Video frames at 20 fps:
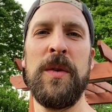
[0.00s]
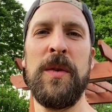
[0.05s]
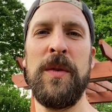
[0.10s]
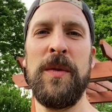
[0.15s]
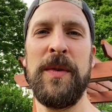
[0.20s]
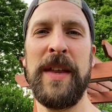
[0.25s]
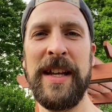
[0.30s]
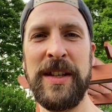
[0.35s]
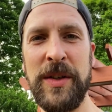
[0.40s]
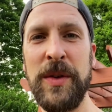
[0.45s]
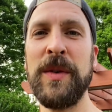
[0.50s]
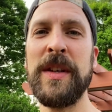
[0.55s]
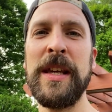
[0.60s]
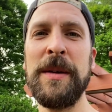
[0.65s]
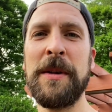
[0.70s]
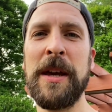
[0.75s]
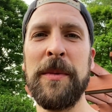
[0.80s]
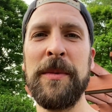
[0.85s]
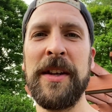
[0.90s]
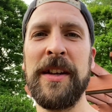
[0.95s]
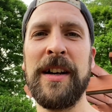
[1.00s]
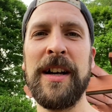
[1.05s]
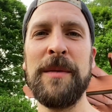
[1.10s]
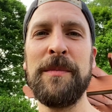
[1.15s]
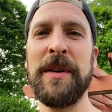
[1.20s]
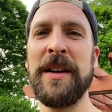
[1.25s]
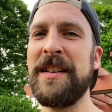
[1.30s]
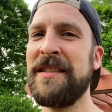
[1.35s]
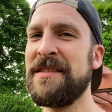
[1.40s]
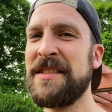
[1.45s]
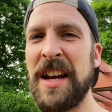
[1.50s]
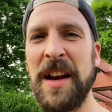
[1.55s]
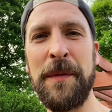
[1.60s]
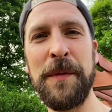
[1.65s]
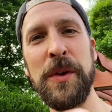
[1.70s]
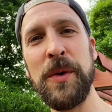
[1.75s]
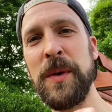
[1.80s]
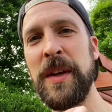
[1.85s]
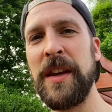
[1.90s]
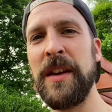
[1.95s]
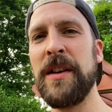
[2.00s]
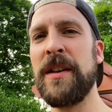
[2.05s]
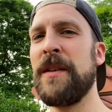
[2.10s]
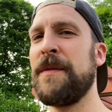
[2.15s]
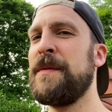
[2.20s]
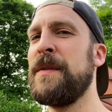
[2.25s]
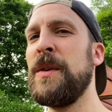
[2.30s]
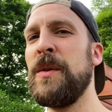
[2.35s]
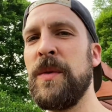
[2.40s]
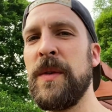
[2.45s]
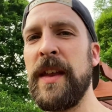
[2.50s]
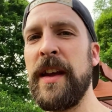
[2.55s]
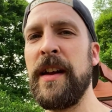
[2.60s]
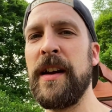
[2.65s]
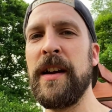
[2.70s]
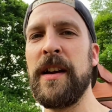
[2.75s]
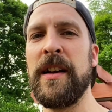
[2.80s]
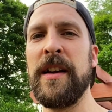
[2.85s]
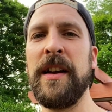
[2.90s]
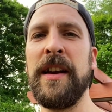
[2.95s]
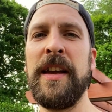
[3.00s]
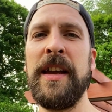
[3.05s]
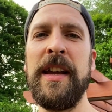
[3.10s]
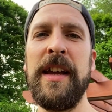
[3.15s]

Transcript: they do keep coming on, but a few here, a few there,